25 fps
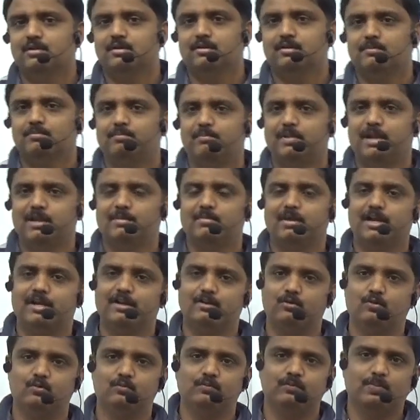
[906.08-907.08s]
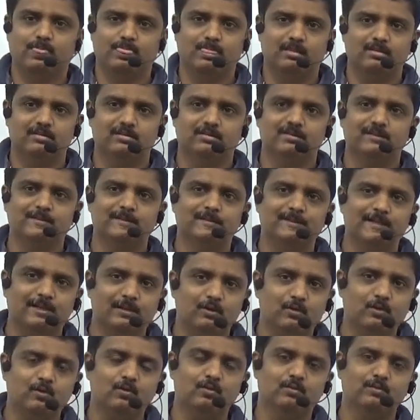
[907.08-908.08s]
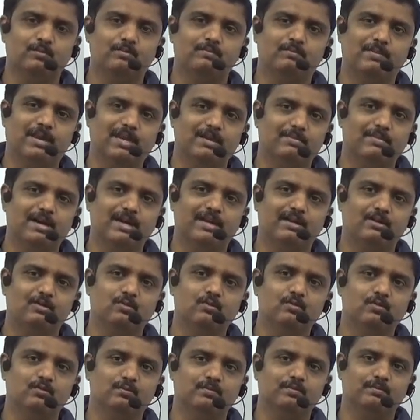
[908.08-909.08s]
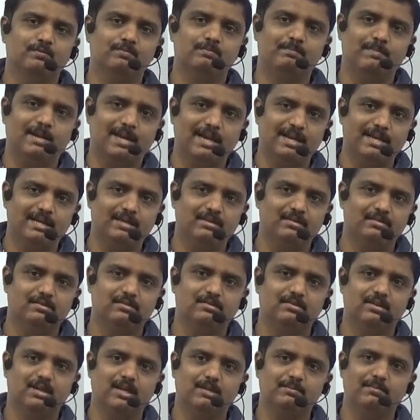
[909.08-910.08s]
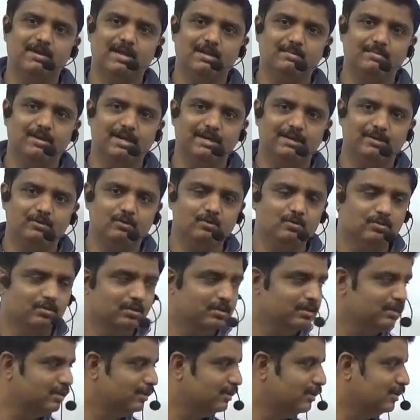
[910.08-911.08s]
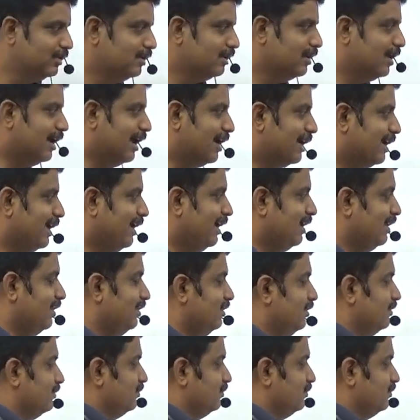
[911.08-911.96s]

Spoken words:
pi by 2. 0, pi by 2, pi, 3 pi by 2. Again